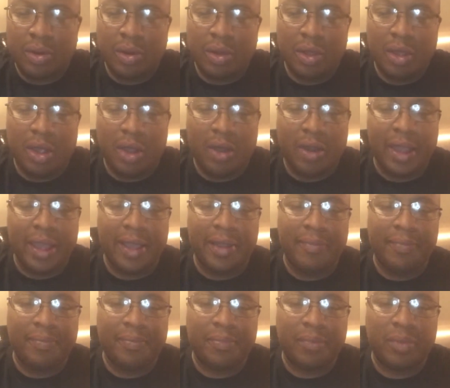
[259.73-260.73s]
All right.
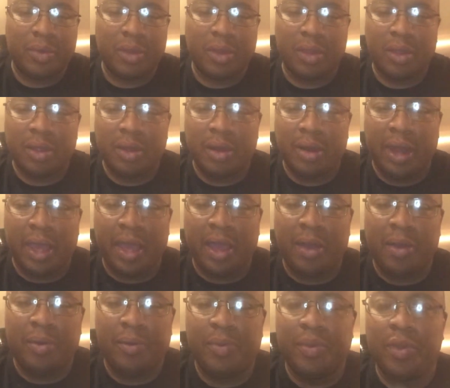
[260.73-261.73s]

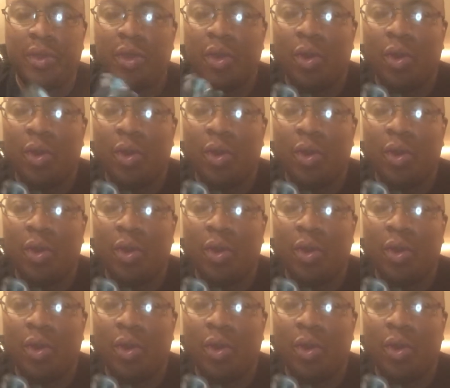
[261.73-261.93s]
Now,